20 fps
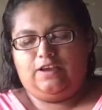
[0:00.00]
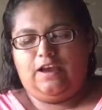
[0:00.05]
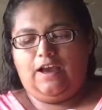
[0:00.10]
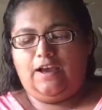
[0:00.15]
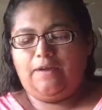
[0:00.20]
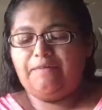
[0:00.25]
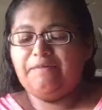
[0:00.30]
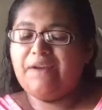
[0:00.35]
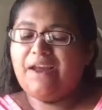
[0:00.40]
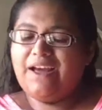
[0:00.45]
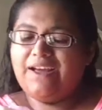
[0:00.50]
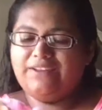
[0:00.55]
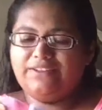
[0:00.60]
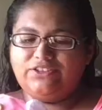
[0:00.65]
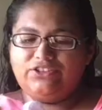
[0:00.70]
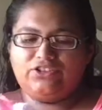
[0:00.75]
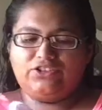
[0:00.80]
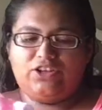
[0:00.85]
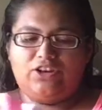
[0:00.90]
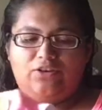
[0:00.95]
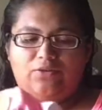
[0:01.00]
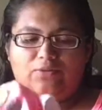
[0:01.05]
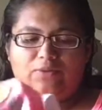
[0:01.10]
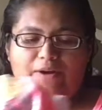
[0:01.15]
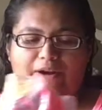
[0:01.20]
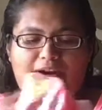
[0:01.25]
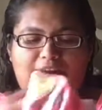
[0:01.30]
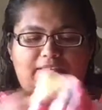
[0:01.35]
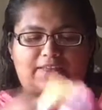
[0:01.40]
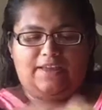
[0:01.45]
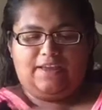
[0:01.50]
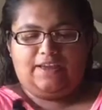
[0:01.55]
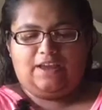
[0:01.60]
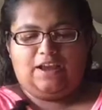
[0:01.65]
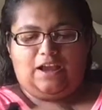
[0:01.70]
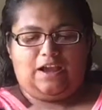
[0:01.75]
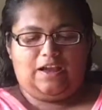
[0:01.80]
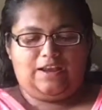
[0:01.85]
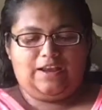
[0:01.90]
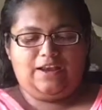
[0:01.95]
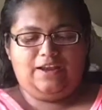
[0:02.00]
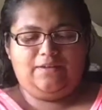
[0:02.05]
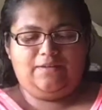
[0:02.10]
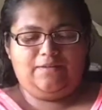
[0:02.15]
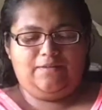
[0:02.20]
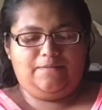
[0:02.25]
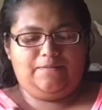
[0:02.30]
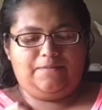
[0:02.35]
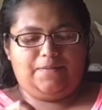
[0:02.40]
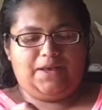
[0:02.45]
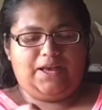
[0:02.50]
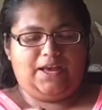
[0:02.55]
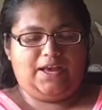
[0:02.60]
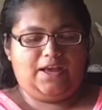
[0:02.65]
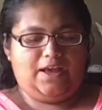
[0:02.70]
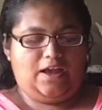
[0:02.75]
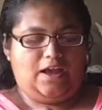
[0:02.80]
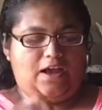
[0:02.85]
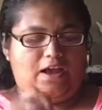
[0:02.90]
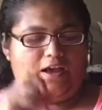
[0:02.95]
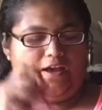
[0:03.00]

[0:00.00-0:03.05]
I'm not sure where they got it, but